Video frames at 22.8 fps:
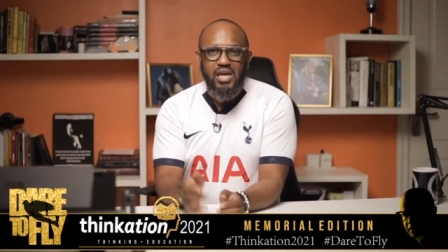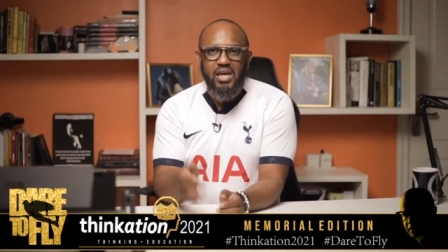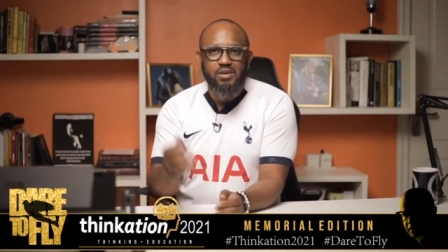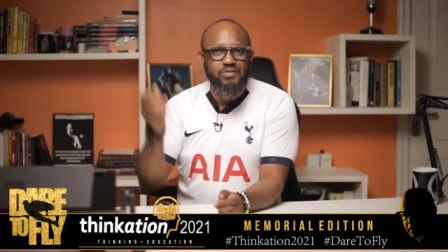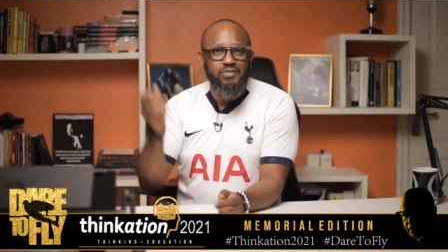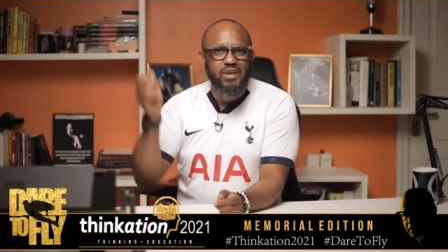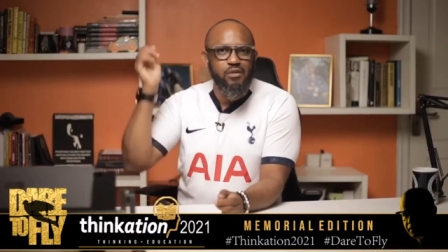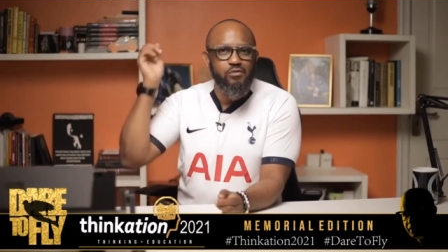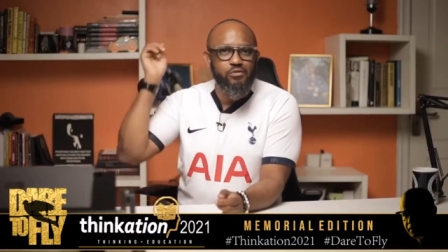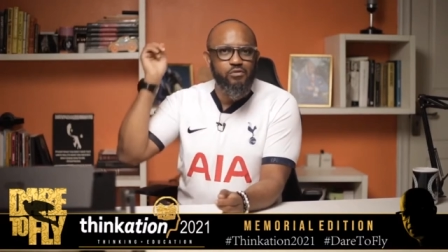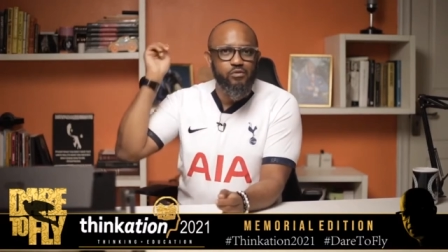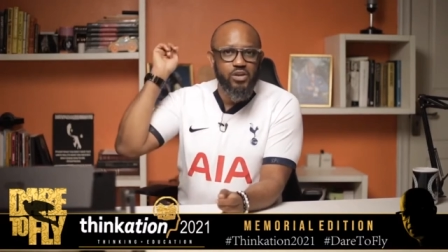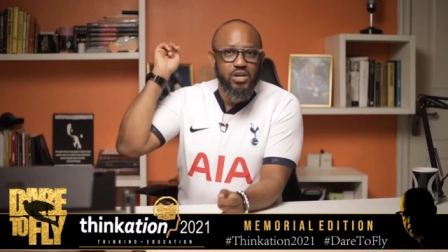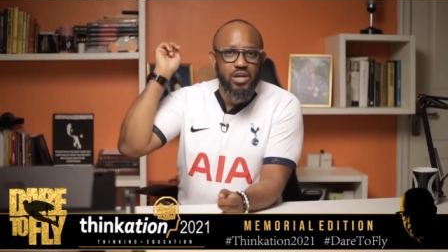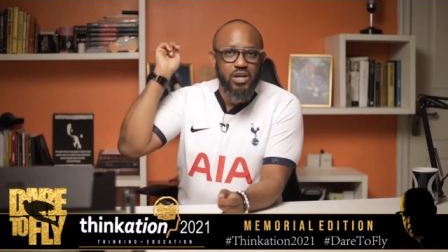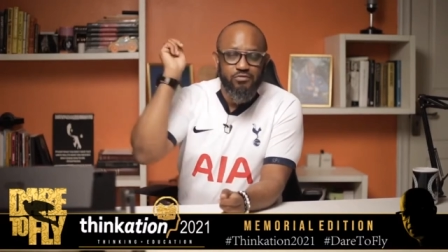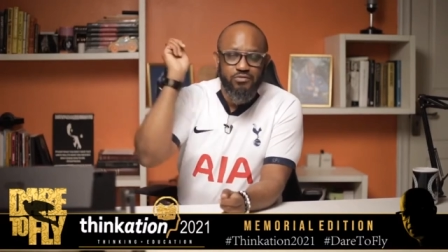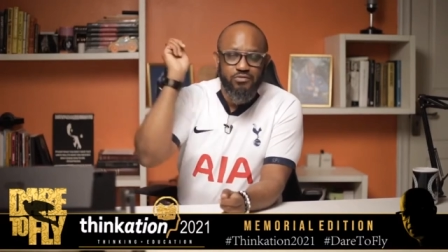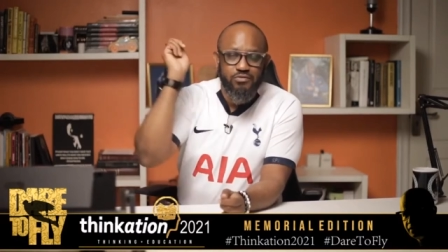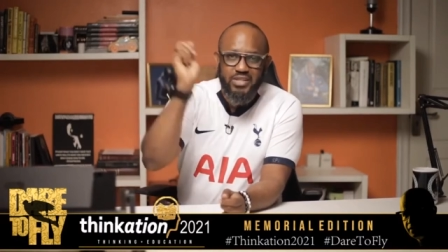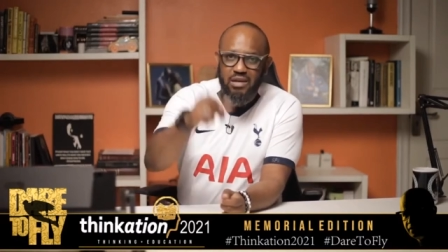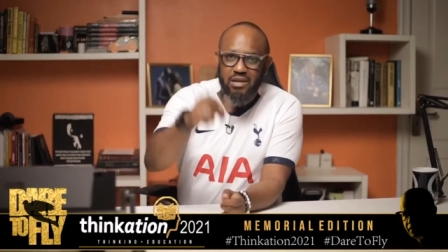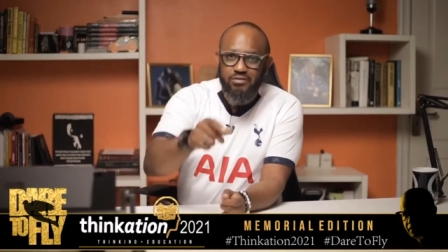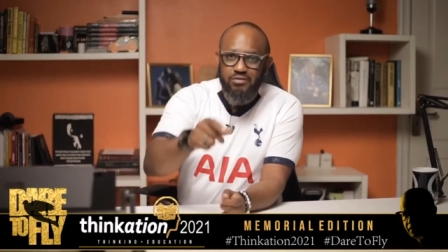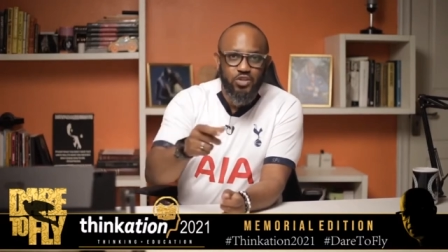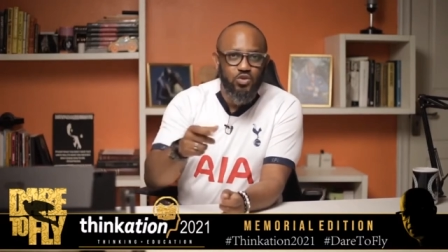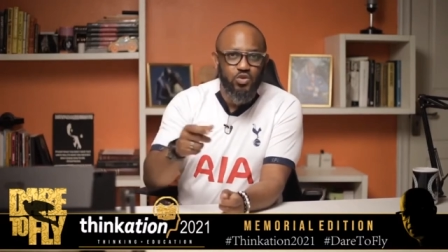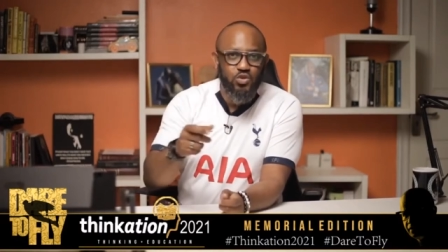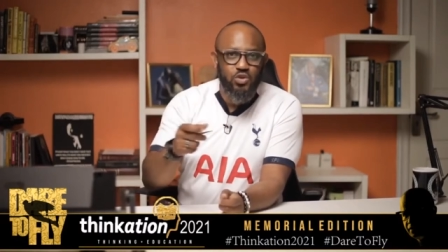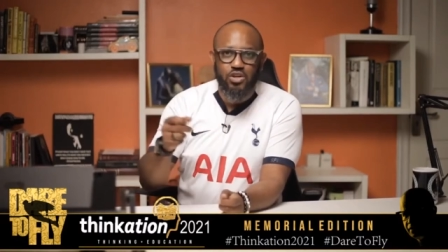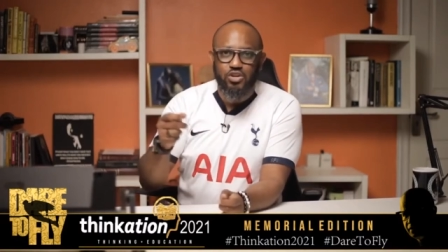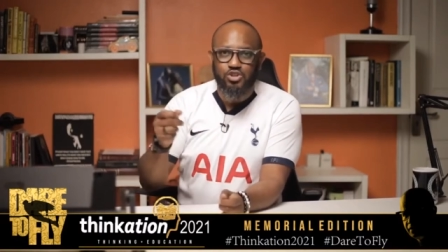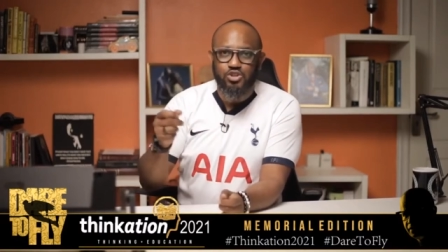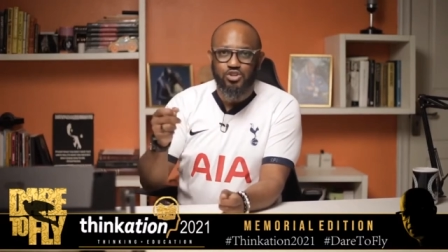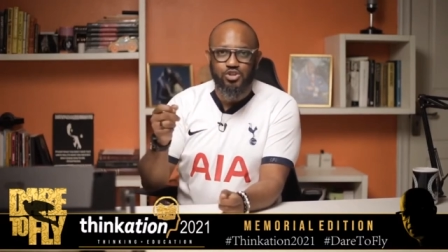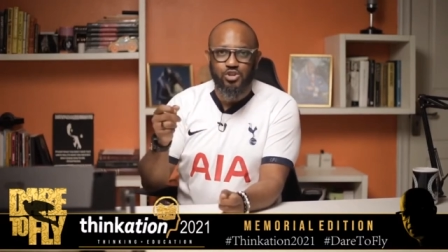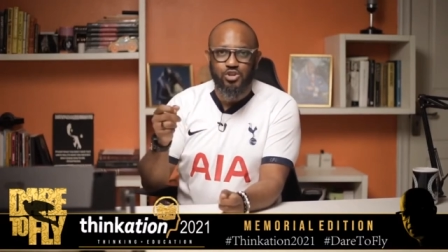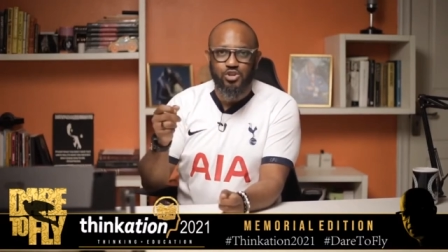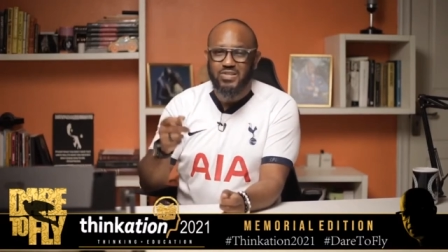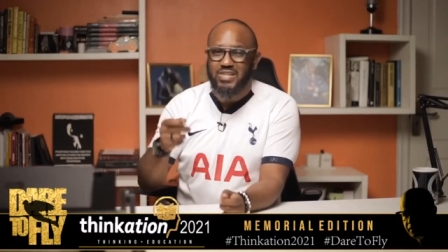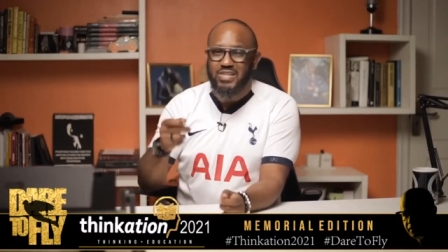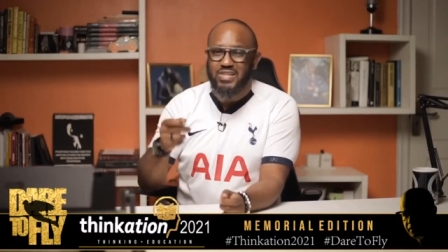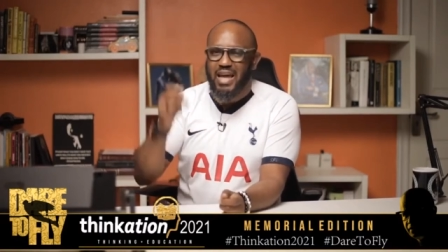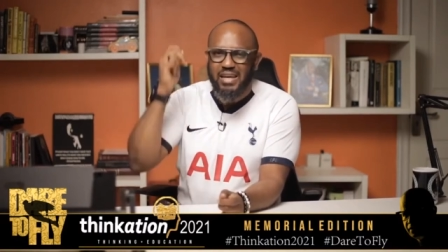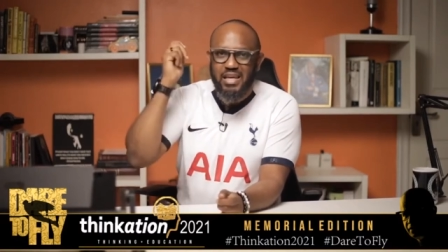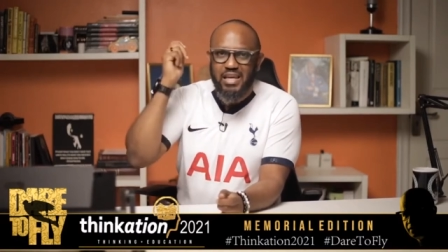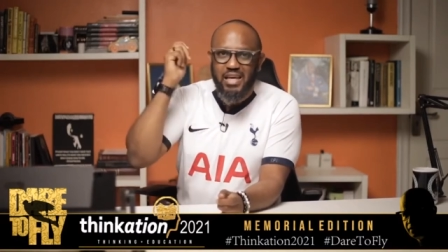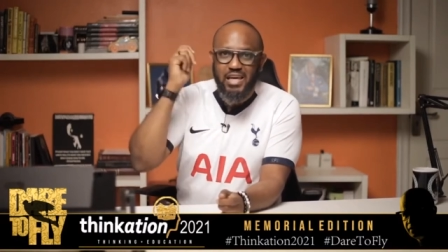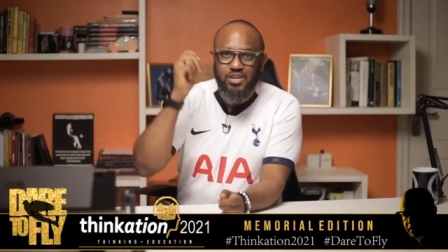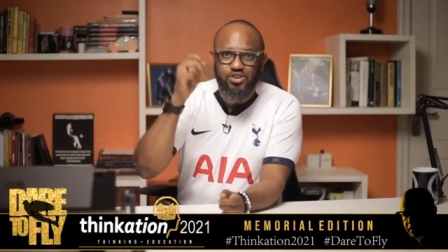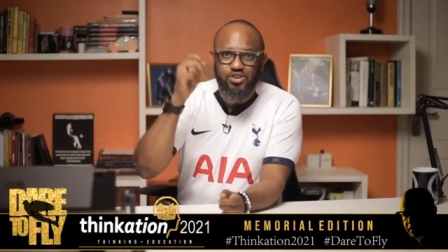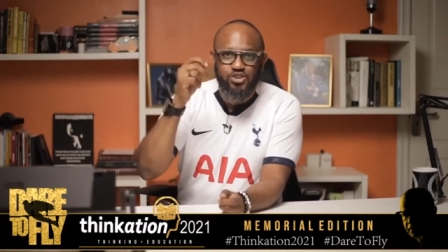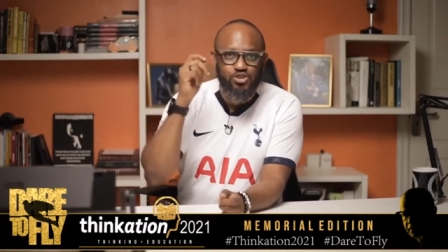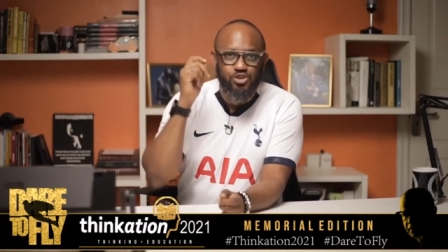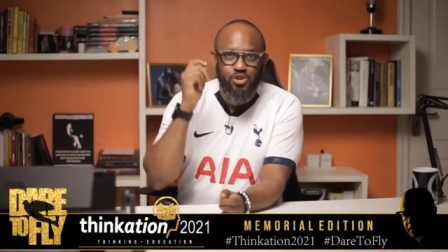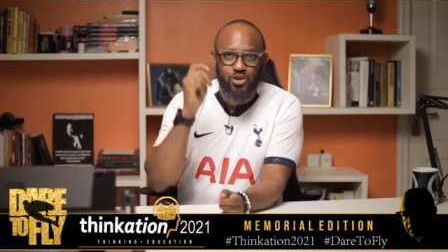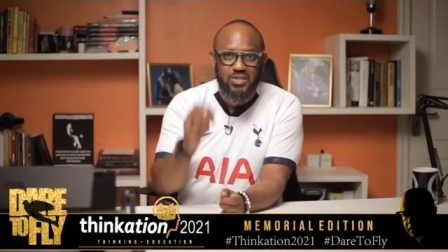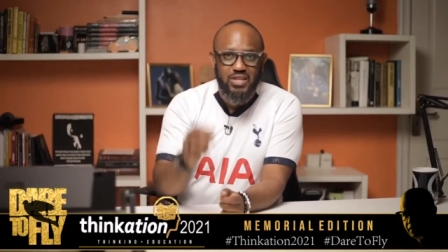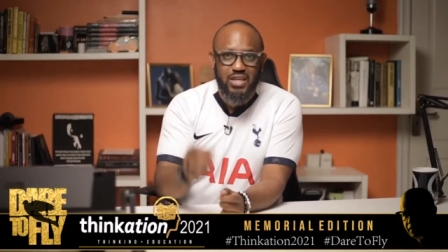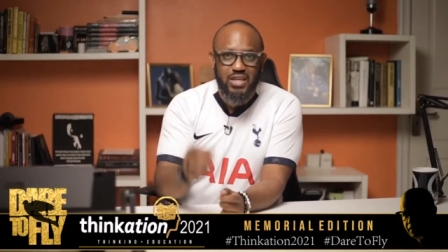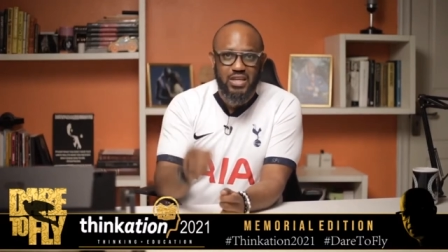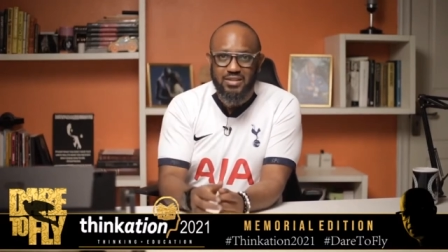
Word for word: If every if David took a shot and each shot